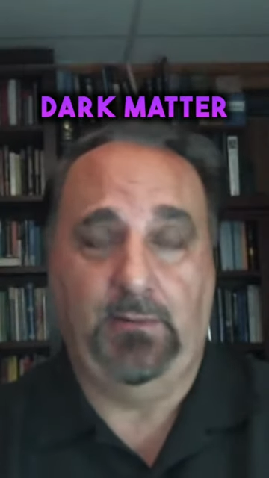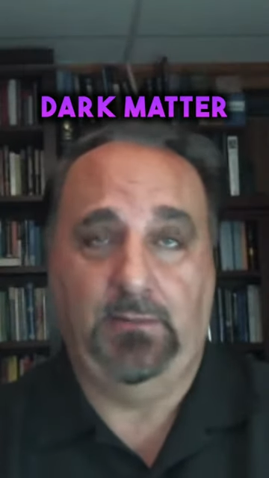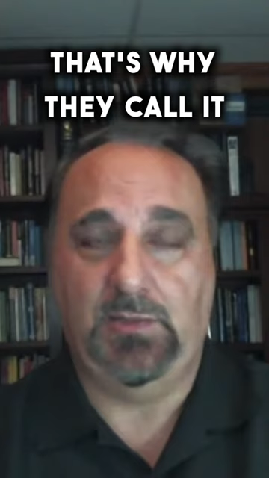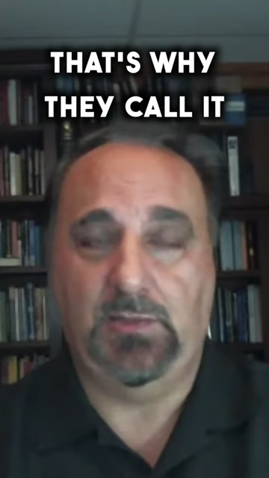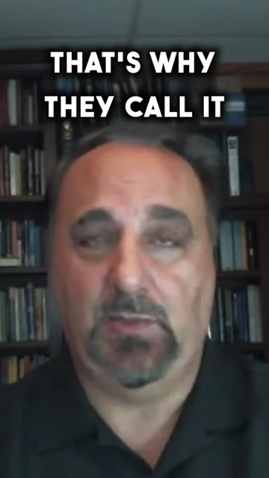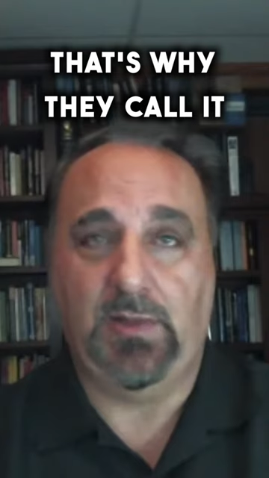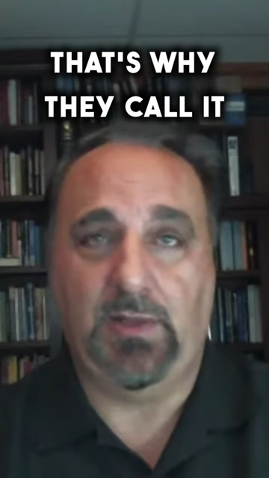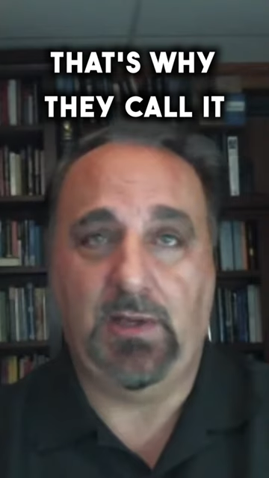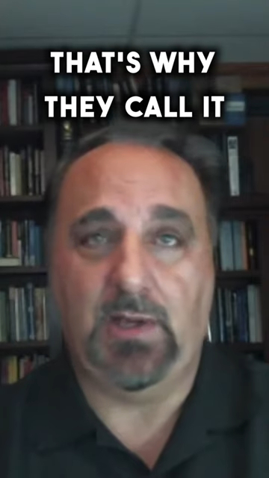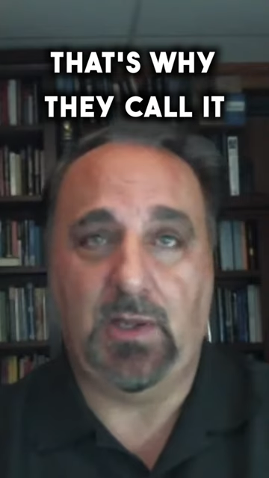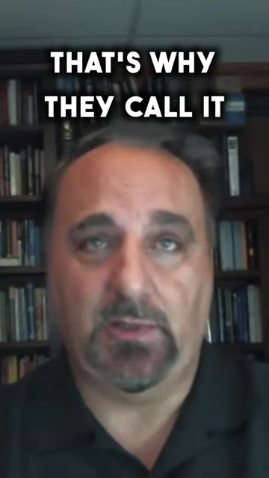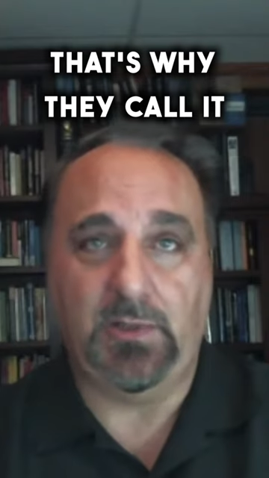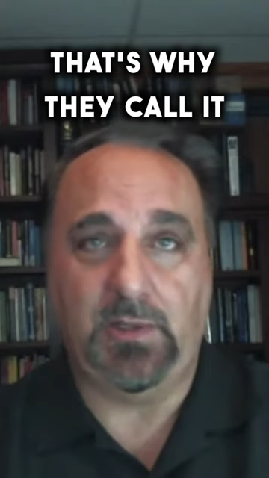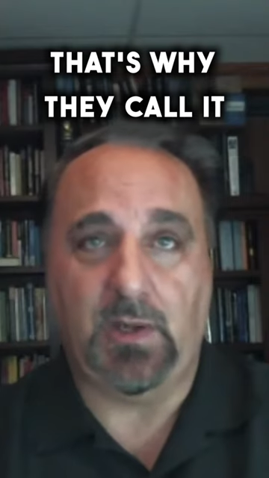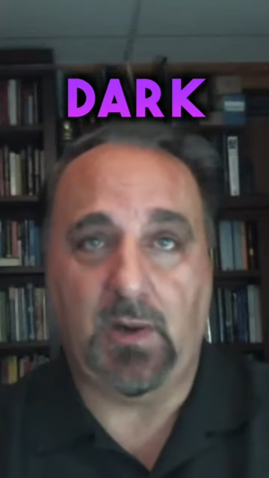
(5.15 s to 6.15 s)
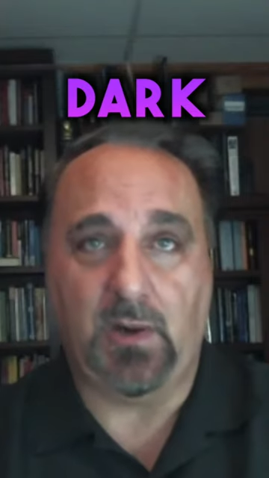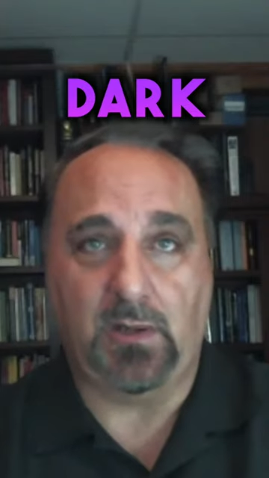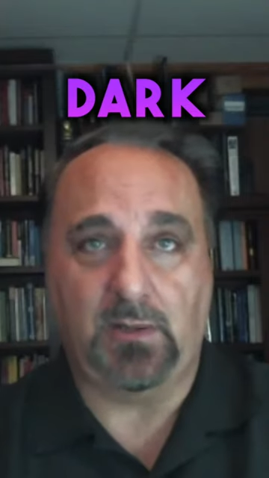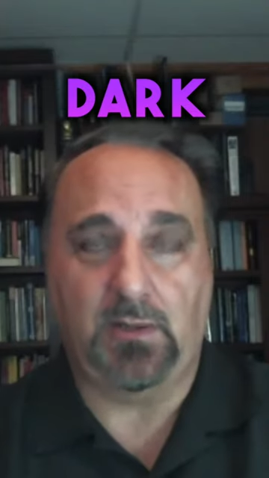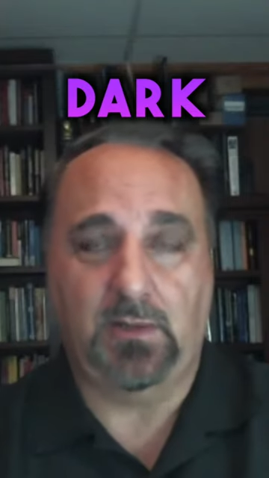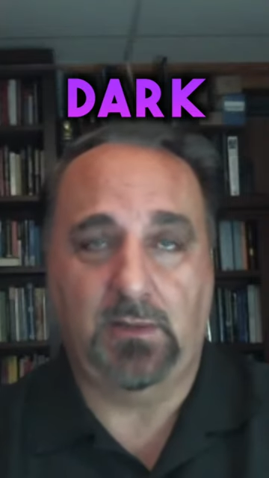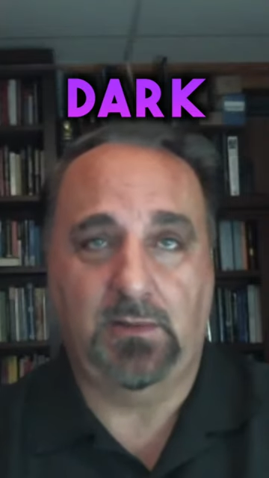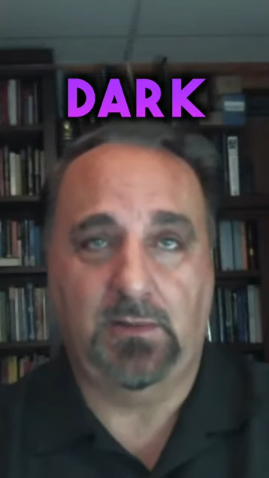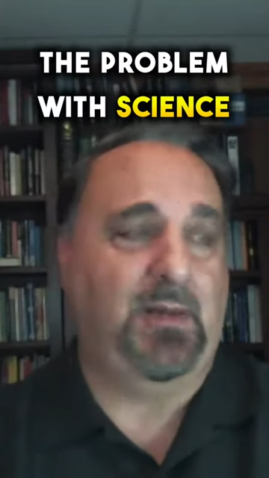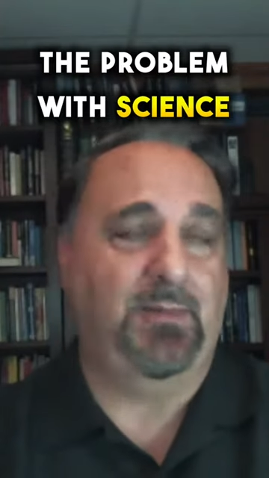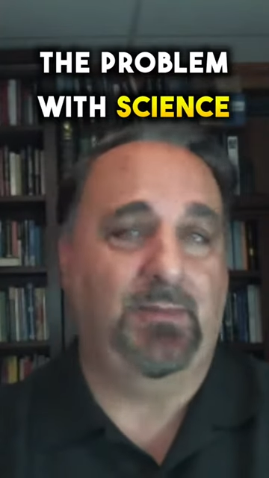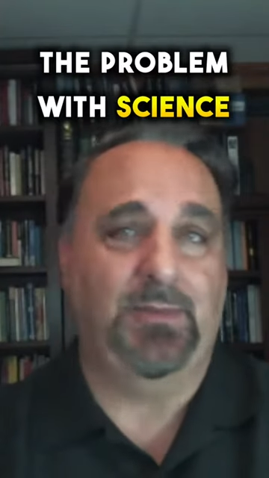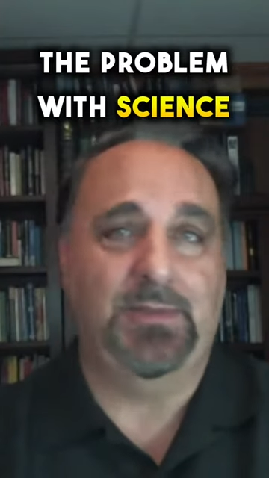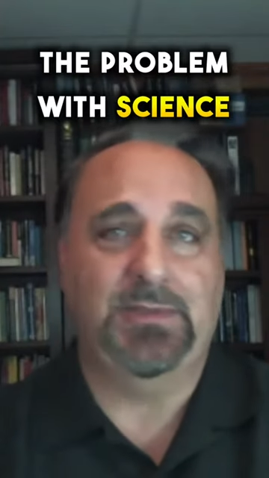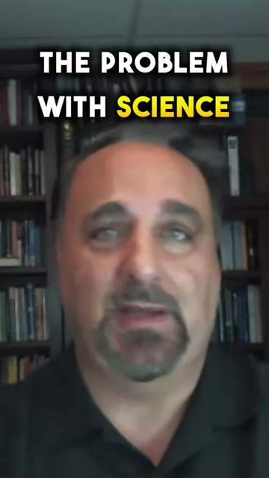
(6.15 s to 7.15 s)
That's why they call it dark.
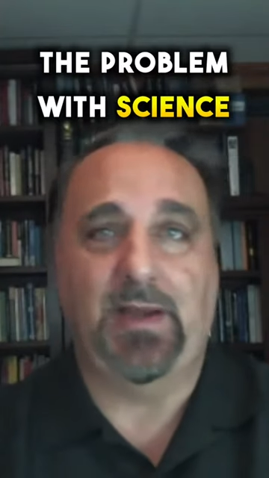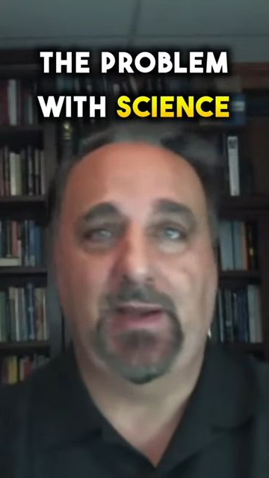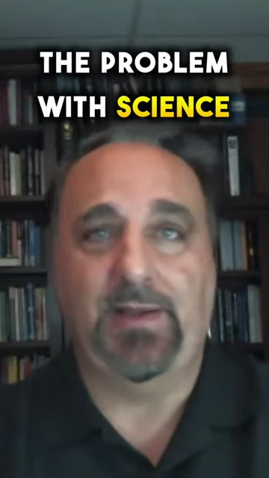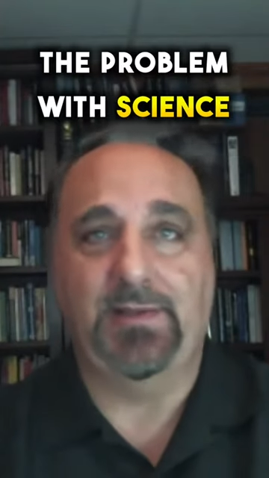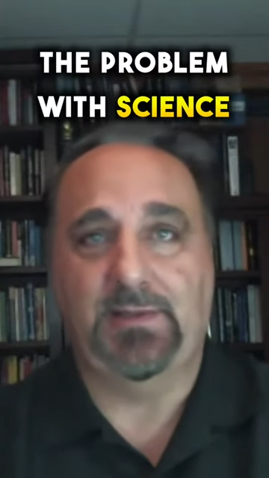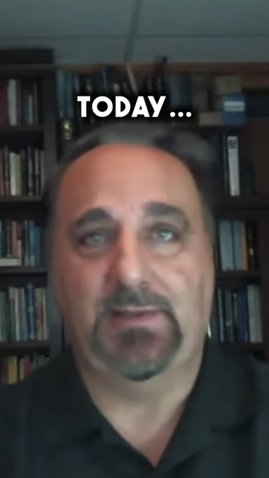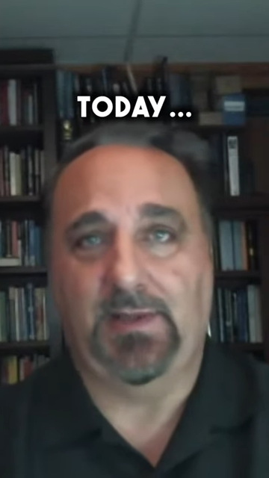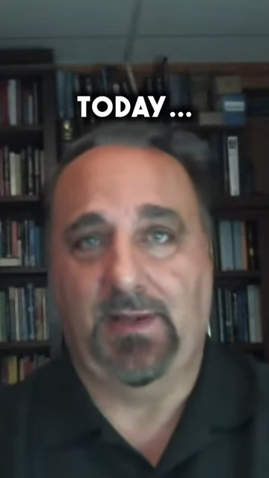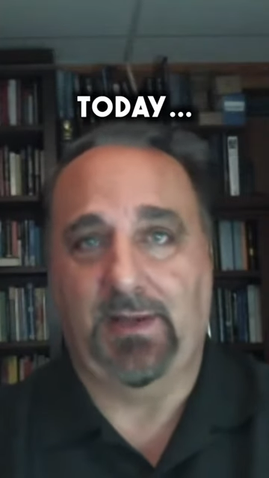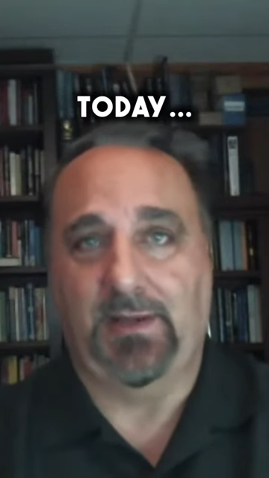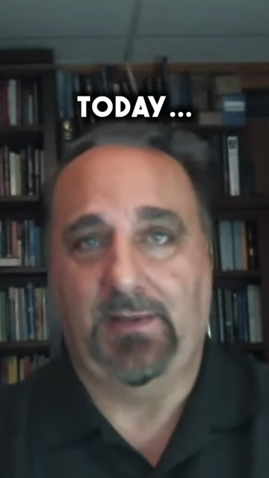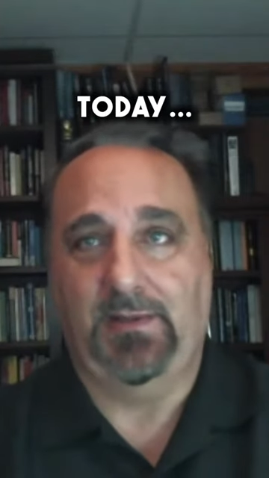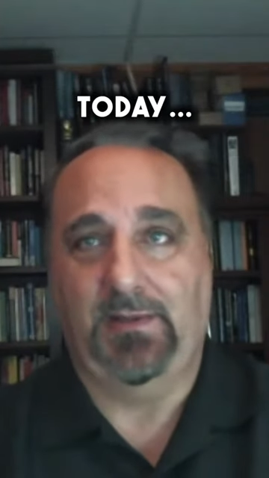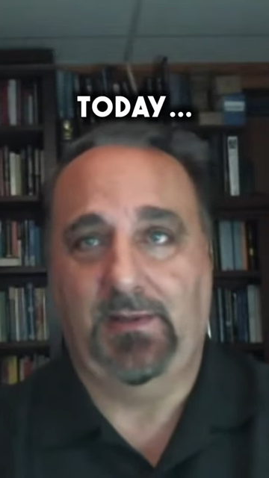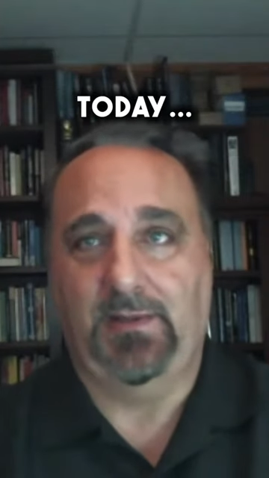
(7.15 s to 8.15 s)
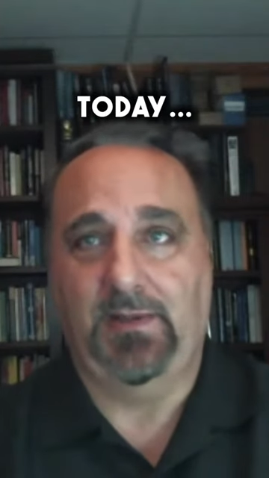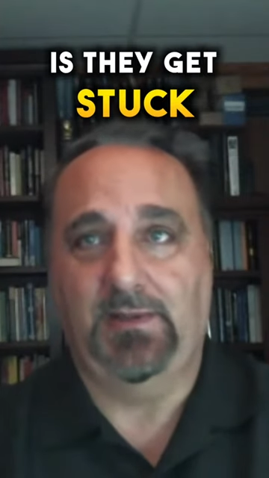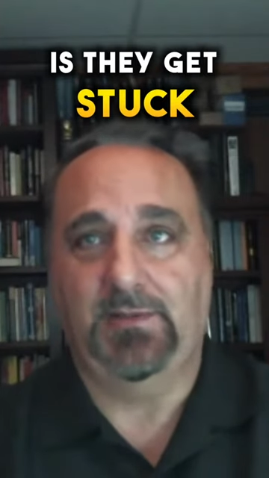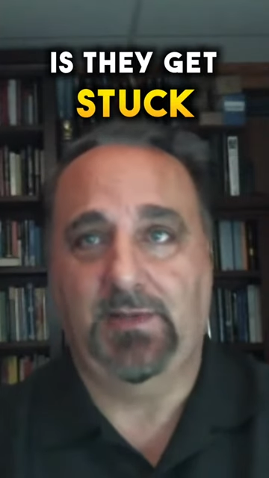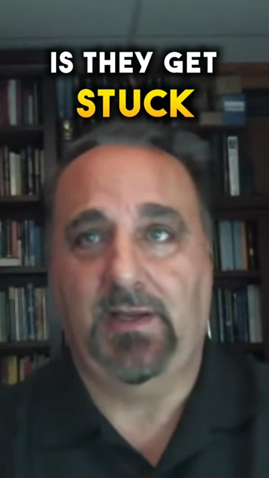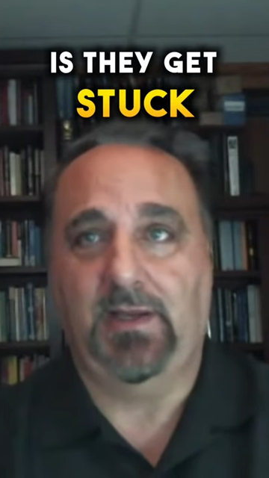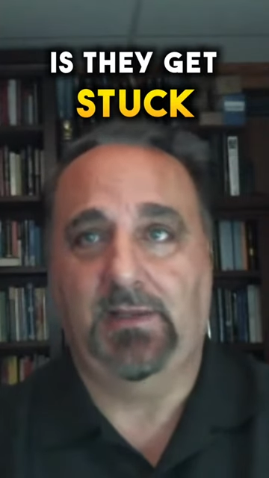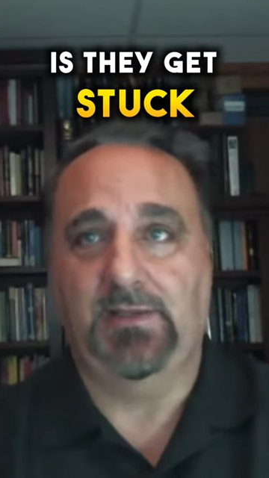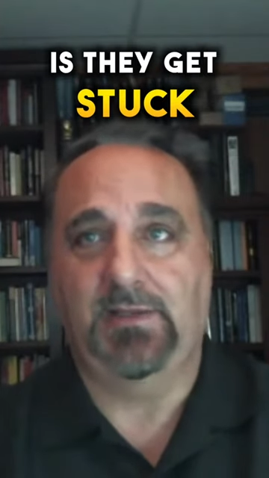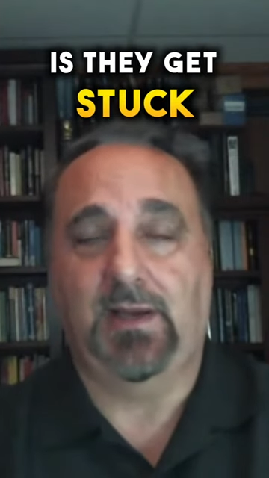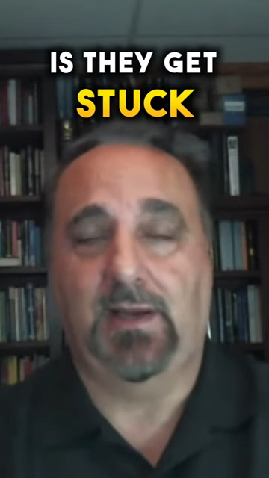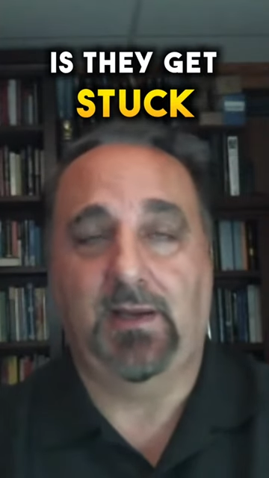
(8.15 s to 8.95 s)
Problem with science today is they get